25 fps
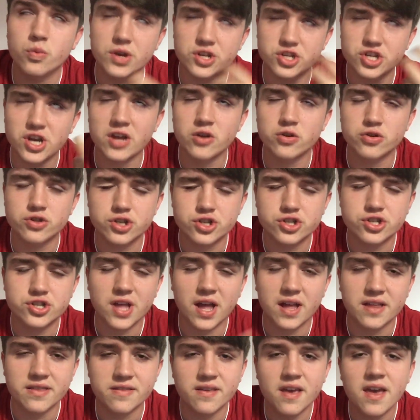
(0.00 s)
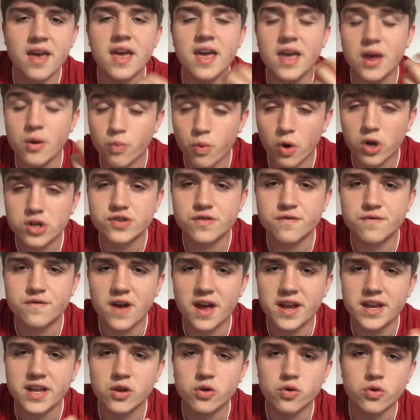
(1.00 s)
which I understand, it wasn't
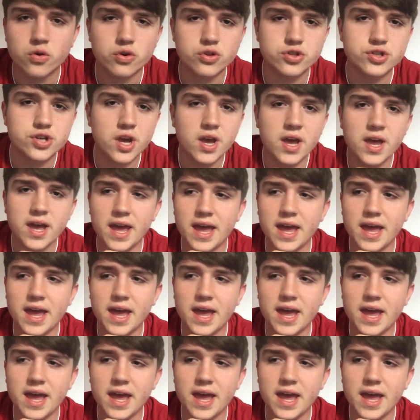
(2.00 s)
very good.